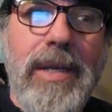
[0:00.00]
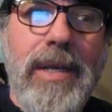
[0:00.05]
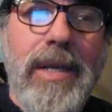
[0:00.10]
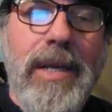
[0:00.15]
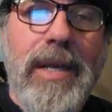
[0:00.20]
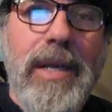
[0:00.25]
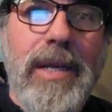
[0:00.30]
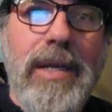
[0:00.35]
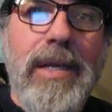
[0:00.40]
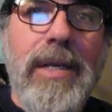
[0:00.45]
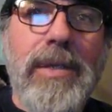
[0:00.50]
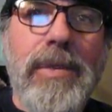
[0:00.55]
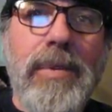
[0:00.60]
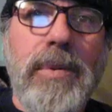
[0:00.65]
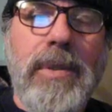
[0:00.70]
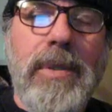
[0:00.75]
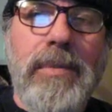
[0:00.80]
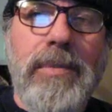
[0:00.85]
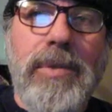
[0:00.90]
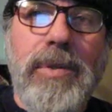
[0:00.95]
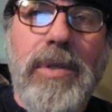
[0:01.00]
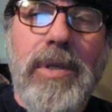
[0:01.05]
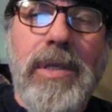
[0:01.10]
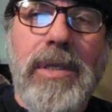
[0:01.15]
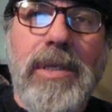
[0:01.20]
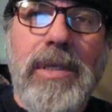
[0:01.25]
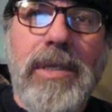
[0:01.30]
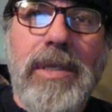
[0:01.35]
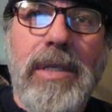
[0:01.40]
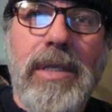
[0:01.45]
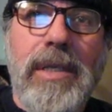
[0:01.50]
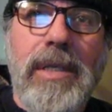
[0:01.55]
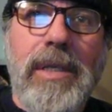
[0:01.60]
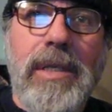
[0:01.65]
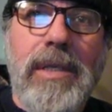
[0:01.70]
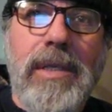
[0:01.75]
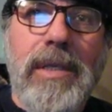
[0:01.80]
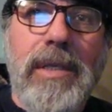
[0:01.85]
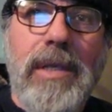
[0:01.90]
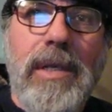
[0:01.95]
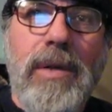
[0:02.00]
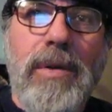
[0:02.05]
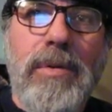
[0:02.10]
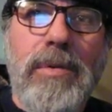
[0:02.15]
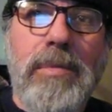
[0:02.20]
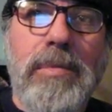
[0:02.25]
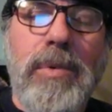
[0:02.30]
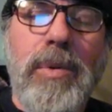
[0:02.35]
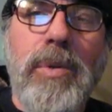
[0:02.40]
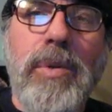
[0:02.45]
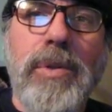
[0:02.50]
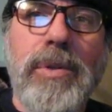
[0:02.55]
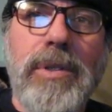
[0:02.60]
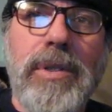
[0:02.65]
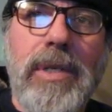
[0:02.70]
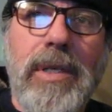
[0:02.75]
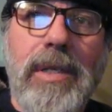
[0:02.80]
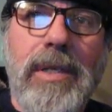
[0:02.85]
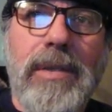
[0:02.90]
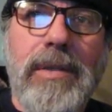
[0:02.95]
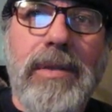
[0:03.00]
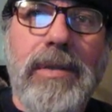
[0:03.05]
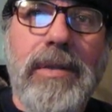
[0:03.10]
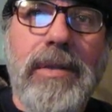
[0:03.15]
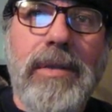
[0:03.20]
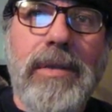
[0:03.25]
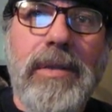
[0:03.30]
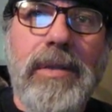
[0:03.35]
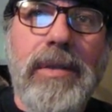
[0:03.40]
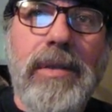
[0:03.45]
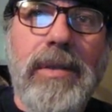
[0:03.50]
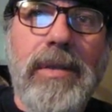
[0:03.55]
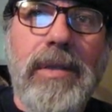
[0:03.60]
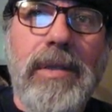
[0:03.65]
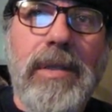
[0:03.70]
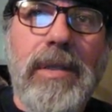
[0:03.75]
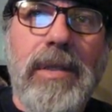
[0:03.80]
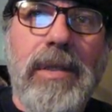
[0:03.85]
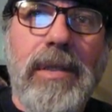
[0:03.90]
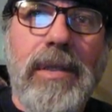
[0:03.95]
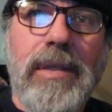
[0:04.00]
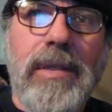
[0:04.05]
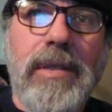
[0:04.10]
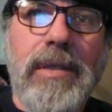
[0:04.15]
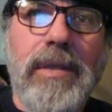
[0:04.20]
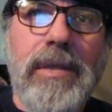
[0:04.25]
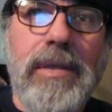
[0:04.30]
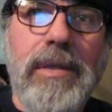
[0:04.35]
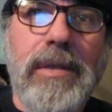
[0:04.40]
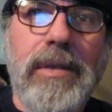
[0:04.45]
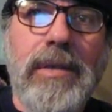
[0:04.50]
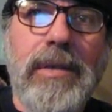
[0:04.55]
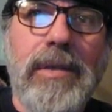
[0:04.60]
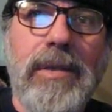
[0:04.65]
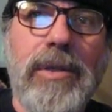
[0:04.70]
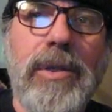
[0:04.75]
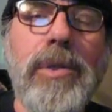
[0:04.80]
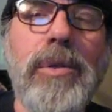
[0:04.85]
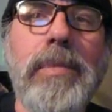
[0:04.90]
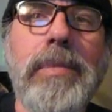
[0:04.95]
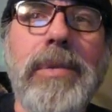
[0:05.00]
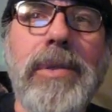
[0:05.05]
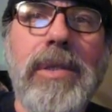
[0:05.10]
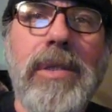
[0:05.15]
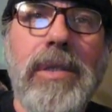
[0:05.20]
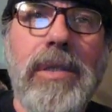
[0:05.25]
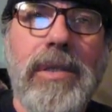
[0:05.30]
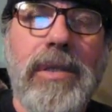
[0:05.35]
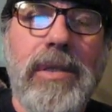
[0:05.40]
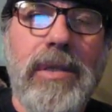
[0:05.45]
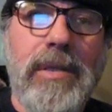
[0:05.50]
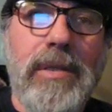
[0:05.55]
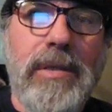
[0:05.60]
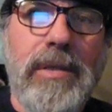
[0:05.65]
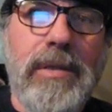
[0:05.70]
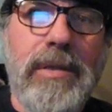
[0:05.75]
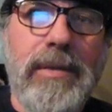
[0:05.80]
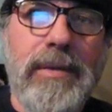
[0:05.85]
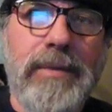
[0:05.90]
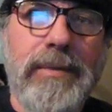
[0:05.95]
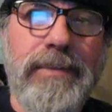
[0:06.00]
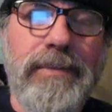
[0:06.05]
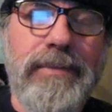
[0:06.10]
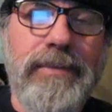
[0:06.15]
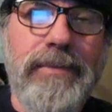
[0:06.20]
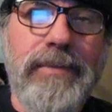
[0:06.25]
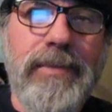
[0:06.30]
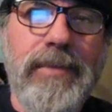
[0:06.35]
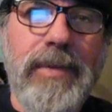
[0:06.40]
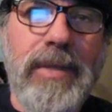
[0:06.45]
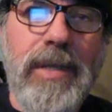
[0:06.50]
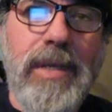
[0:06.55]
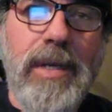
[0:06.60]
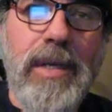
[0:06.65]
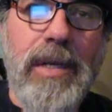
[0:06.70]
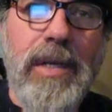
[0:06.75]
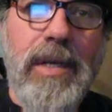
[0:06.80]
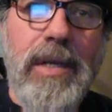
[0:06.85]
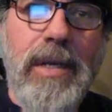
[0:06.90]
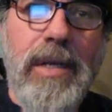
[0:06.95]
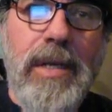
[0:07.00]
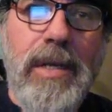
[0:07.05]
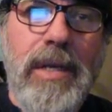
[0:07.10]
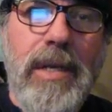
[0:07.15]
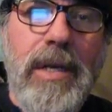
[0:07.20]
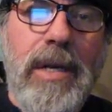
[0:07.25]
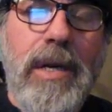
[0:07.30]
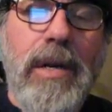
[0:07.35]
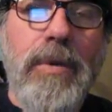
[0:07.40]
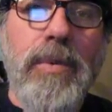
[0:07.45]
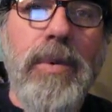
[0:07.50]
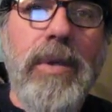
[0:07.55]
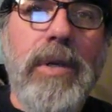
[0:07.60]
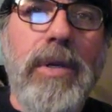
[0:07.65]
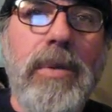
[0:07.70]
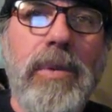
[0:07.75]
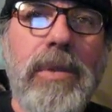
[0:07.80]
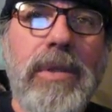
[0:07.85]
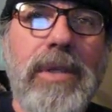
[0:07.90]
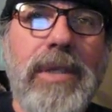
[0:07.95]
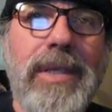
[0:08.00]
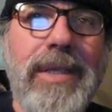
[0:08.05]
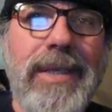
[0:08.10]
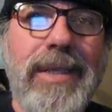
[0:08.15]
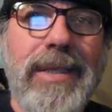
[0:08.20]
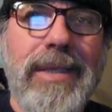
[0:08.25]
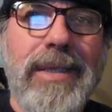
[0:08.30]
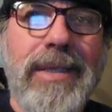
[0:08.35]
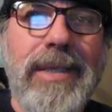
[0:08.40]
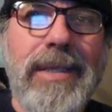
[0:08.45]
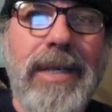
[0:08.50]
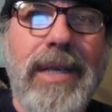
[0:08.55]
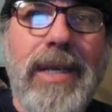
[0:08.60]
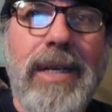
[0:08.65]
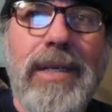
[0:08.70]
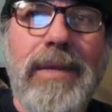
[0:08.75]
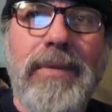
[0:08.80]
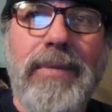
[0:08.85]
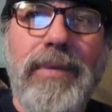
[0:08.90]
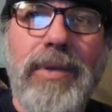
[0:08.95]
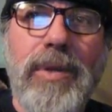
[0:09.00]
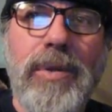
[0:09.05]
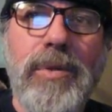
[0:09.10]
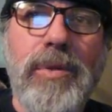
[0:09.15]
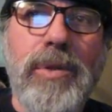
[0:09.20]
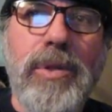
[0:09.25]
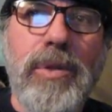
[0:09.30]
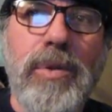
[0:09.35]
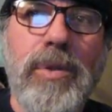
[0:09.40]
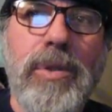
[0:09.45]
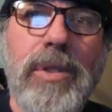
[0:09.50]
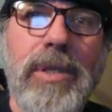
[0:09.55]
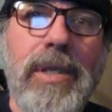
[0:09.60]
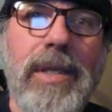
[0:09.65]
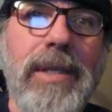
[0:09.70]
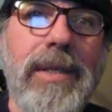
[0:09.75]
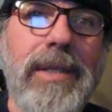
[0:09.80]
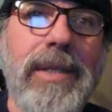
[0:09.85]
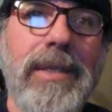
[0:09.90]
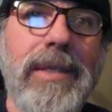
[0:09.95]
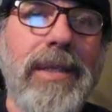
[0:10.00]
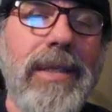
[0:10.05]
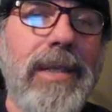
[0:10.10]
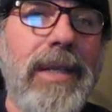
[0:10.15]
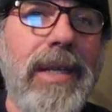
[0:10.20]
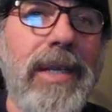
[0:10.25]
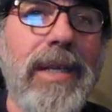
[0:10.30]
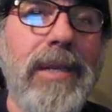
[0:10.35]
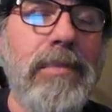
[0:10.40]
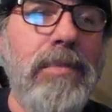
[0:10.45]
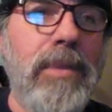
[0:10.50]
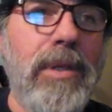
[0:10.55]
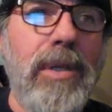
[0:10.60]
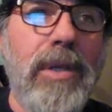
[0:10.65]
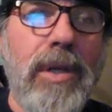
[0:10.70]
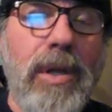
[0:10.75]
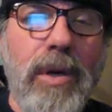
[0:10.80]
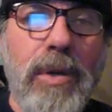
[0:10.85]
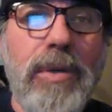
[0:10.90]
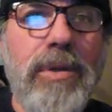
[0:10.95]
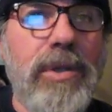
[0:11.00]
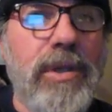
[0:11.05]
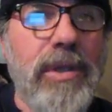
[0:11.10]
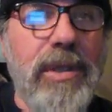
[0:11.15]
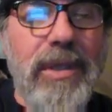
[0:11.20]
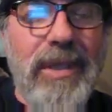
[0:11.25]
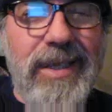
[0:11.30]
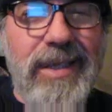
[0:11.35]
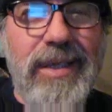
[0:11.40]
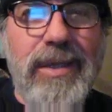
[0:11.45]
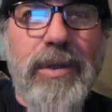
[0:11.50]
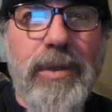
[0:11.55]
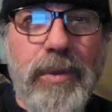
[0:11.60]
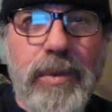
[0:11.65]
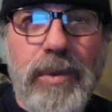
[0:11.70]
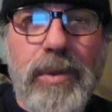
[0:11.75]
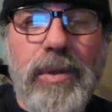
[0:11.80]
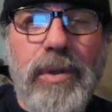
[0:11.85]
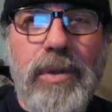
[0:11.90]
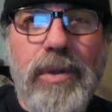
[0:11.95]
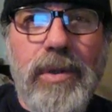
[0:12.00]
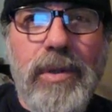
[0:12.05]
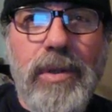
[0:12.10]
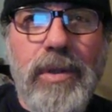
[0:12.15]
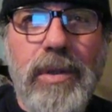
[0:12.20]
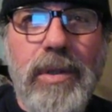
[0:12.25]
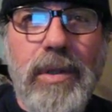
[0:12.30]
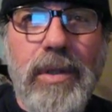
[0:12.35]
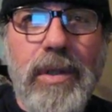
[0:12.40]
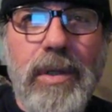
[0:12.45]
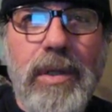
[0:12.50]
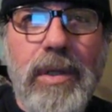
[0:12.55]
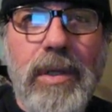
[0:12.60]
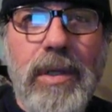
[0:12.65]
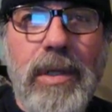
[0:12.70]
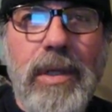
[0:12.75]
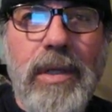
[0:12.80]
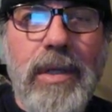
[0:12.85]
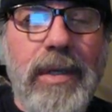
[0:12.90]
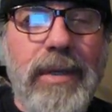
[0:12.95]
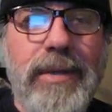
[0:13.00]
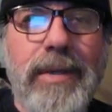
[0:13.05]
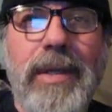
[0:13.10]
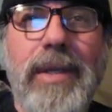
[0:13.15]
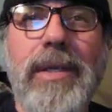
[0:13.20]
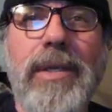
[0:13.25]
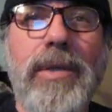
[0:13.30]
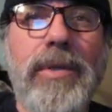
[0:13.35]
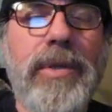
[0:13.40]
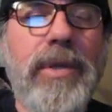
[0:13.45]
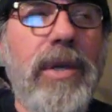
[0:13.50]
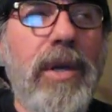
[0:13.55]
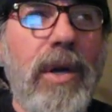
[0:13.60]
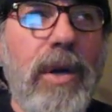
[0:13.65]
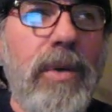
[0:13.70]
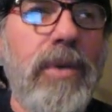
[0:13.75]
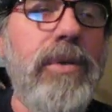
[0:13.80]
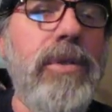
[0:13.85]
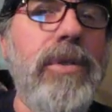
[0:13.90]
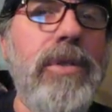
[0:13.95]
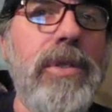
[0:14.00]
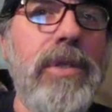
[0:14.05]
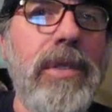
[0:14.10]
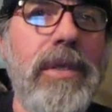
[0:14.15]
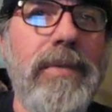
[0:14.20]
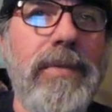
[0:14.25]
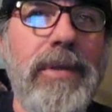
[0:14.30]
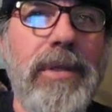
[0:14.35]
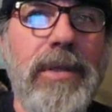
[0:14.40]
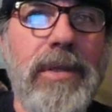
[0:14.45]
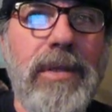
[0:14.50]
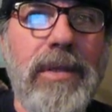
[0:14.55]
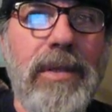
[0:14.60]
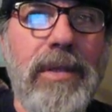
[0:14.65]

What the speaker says: I guess what I'm trying to say is it all boils down to two positions. Are we going to take the side of those who say that the land belongs to Israel, that they are the owners of it?